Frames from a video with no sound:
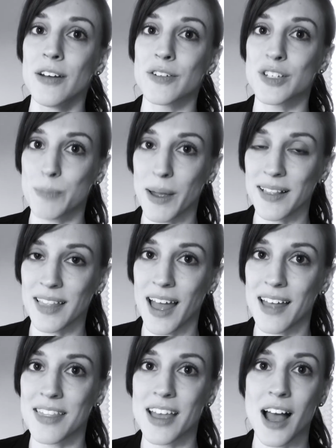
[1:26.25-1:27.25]
Respect
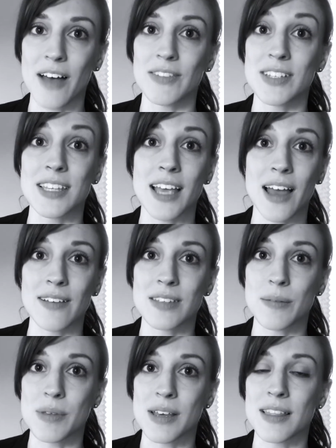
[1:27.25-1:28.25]
that. They obviously have
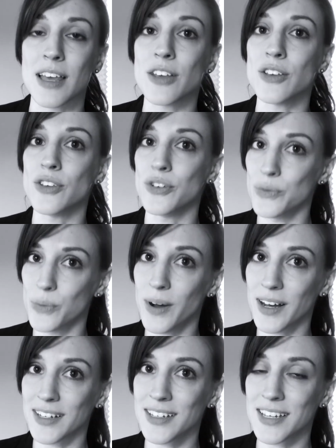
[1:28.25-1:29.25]
something that you
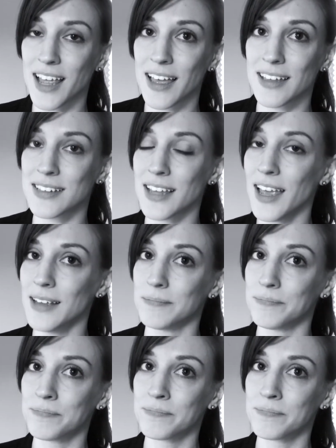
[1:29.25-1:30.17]
want, and hey,